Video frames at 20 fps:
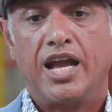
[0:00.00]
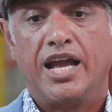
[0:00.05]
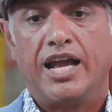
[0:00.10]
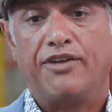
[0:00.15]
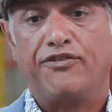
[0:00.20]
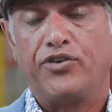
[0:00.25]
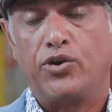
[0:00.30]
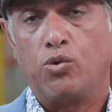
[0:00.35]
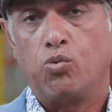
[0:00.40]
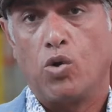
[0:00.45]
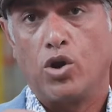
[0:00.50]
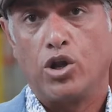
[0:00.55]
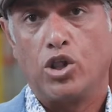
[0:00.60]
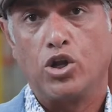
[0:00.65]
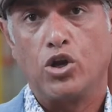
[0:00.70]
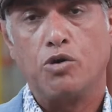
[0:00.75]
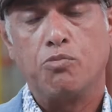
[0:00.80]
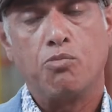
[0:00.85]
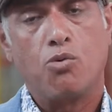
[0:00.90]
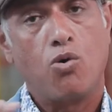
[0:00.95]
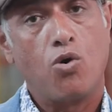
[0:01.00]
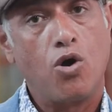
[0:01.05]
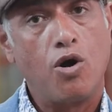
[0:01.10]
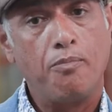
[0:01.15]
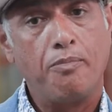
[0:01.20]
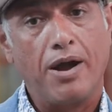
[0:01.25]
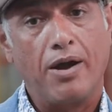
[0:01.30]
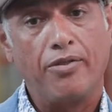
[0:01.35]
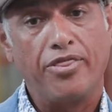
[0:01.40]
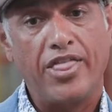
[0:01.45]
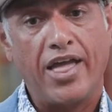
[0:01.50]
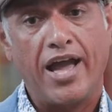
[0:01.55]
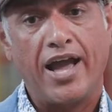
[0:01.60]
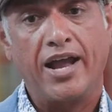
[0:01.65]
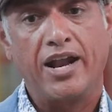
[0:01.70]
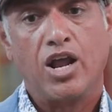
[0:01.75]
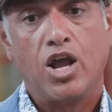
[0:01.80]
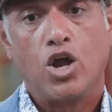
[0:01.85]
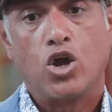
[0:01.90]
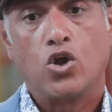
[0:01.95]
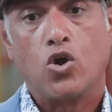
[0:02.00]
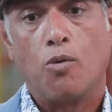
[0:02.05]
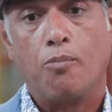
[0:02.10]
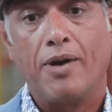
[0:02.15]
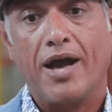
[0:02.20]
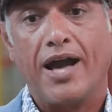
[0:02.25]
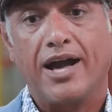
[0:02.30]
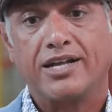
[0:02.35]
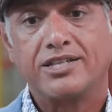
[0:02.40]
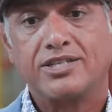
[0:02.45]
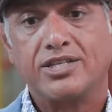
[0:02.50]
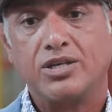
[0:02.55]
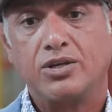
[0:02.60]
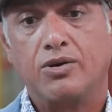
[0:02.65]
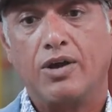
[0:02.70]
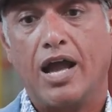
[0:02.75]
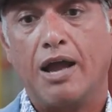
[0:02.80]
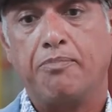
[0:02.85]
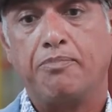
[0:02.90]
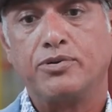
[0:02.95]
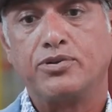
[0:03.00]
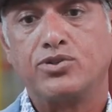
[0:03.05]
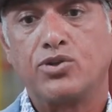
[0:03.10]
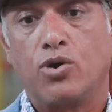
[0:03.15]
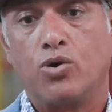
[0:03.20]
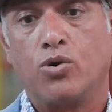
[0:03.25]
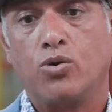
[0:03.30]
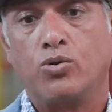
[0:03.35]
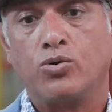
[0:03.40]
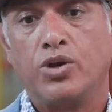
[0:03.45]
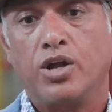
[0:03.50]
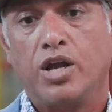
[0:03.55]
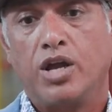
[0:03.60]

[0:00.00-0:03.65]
If you want to learn more about that, go back to episode